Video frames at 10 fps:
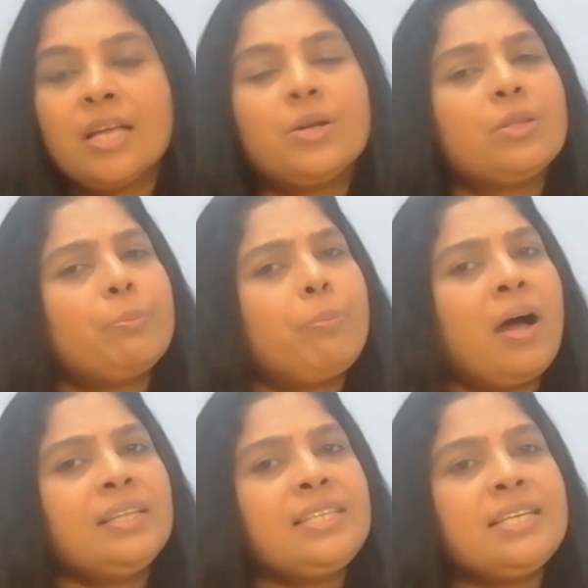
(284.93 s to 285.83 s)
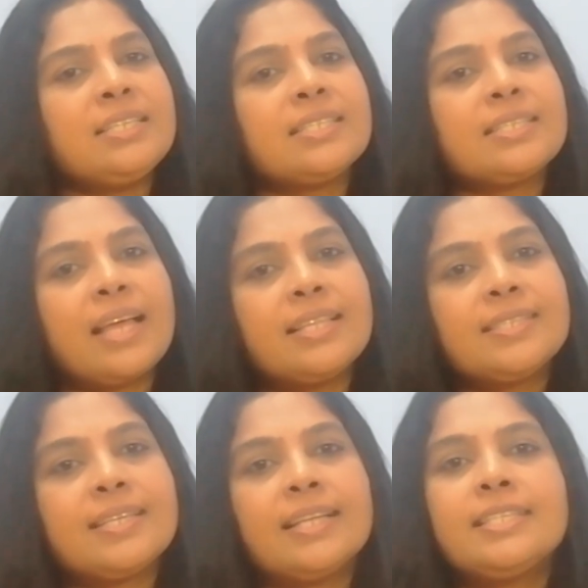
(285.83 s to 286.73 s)
Now, the parties can
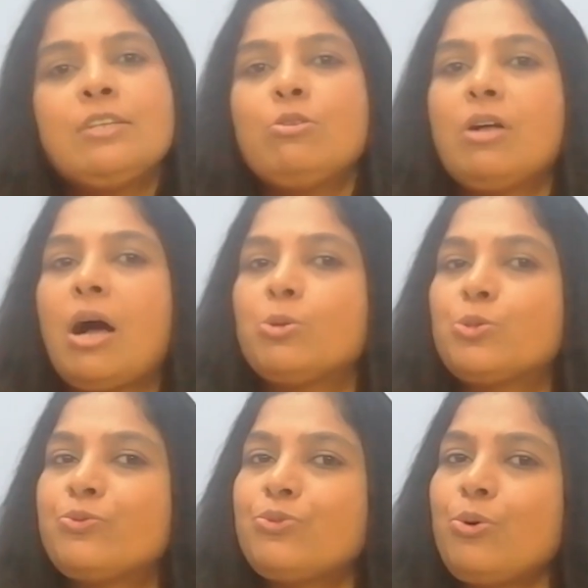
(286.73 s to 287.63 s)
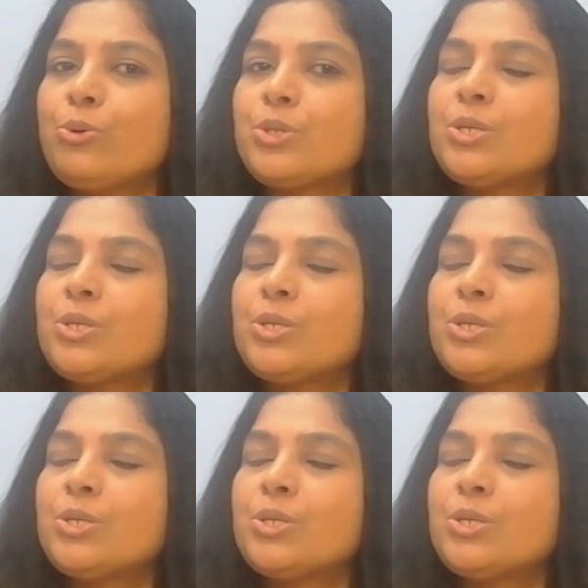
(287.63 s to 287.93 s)
settle out of court.